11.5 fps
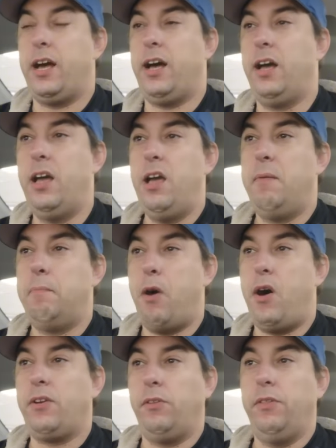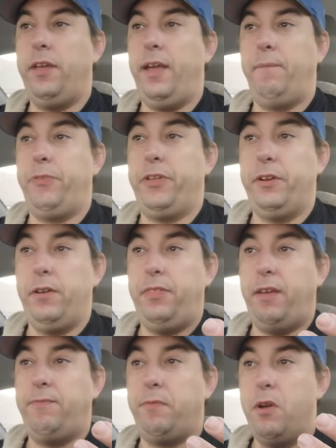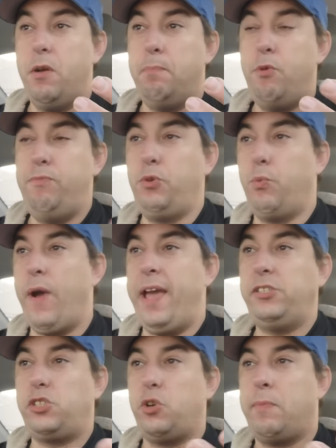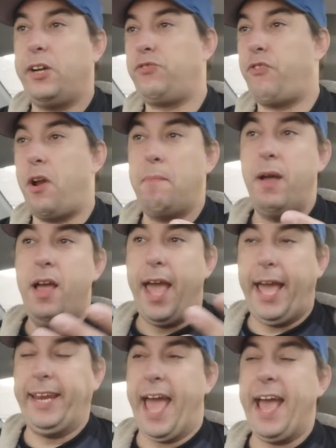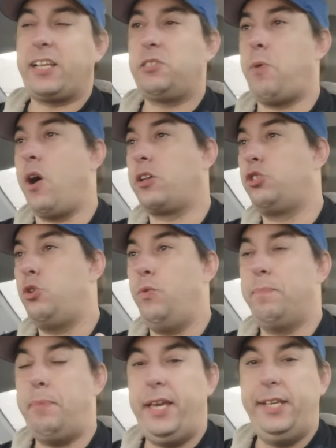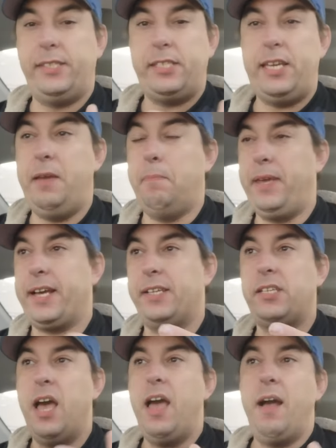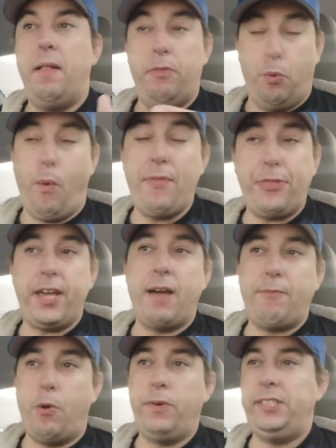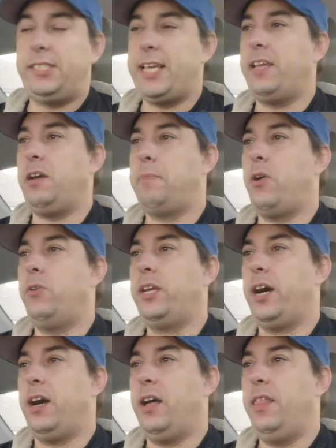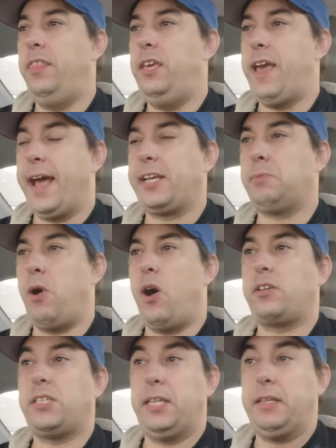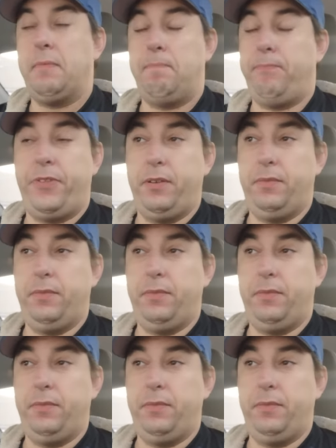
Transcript: uh model. They they they've moved away so much from an Xbox to a PC because the one thing I've always said about uh, the Xbox, and